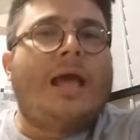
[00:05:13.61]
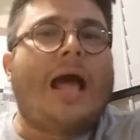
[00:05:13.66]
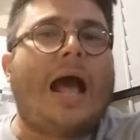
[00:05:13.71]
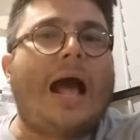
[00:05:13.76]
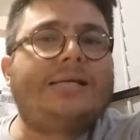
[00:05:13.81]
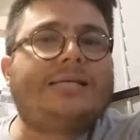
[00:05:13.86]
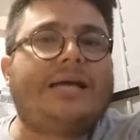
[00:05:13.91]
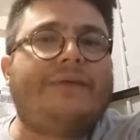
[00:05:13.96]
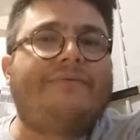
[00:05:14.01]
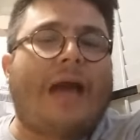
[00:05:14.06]

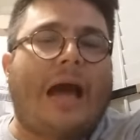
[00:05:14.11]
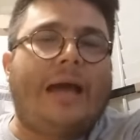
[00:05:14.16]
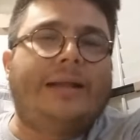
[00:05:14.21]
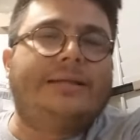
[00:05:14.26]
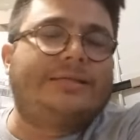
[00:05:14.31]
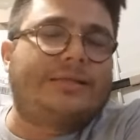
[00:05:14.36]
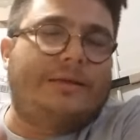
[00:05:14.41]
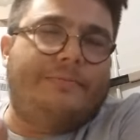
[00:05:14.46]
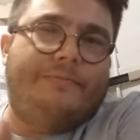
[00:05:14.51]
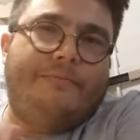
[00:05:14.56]
As I've gotten
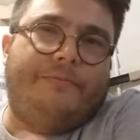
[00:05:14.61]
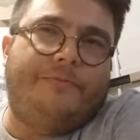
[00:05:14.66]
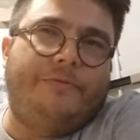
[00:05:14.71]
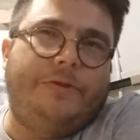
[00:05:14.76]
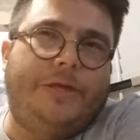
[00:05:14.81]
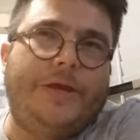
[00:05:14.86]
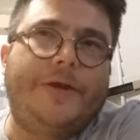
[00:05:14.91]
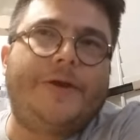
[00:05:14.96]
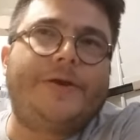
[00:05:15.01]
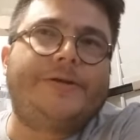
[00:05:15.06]
some
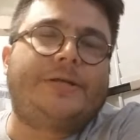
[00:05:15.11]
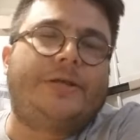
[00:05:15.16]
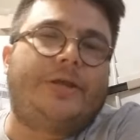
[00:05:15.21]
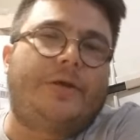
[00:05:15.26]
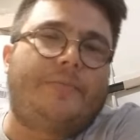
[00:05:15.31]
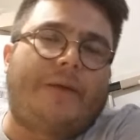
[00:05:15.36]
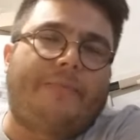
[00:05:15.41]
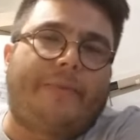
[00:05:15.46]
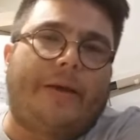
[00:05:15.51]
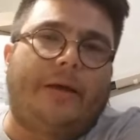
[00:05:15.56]
years under
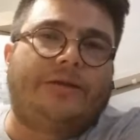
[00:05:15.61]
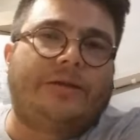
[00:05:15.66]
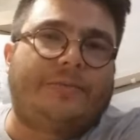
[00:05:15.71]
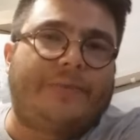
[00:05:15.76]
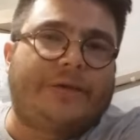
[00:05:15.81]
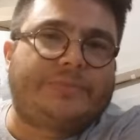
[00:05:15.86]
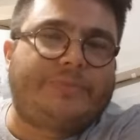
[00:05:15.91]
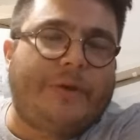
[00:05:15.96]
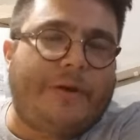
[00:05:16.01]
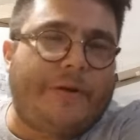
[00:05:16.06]
my belt, some
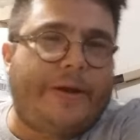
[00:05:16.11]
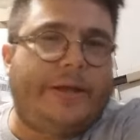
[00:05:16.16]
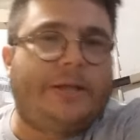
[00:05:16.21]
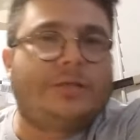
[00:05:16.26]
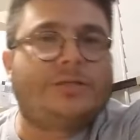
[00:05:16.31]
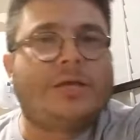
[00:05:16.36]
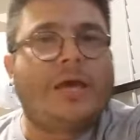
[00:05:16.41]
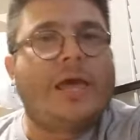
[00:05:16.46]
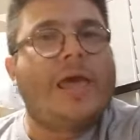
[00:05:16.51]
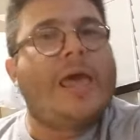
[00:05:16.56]

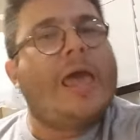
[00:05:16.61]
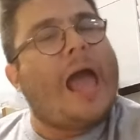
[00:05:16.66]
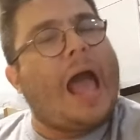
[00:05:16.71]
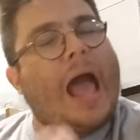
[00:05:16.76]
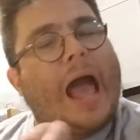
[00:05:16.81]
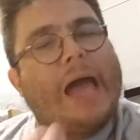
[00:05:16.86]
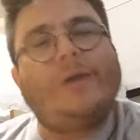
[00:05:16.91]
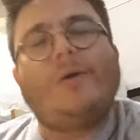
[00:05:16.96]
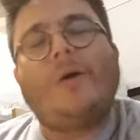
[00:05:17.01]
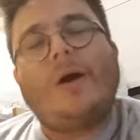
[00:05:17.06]
experience,
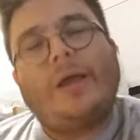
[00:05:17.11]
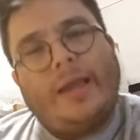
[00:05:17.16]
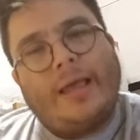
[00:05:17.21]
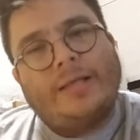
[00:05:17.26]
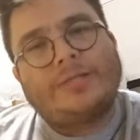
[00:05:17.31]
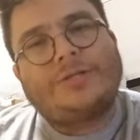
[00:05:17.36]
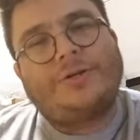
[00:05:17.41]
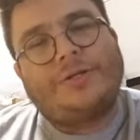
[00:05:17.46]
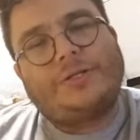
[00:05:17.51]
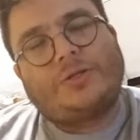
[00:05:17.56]
I know how to
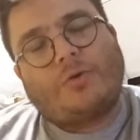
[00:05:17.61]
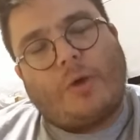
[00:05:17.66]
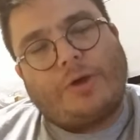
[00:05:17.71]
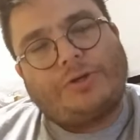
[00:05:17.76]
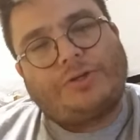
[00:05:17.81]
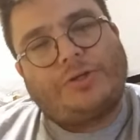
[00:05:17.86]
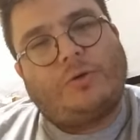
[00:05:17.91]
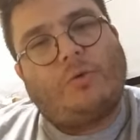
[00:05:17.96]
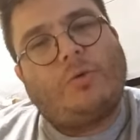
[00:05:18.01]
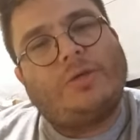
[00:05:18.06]
answer this question.